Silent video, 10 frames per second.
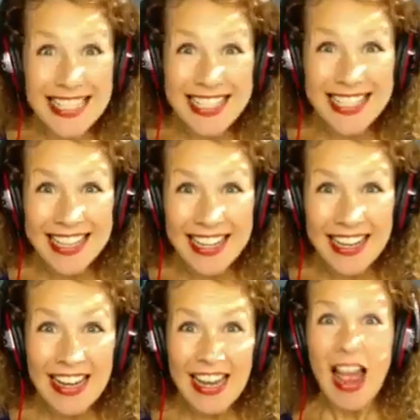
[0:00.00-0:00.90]
She said, right
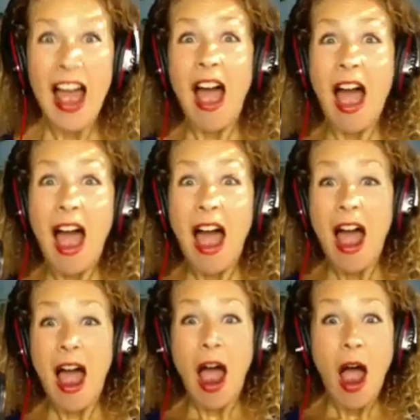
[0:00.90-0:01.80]
now, I'm getting to
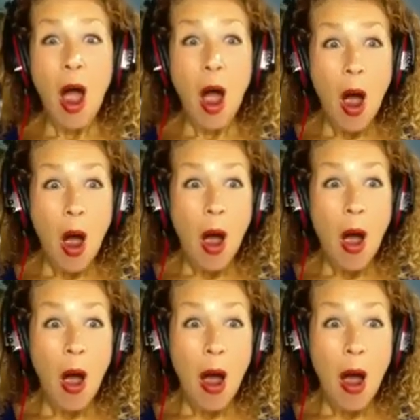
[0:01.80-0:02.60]
the part and to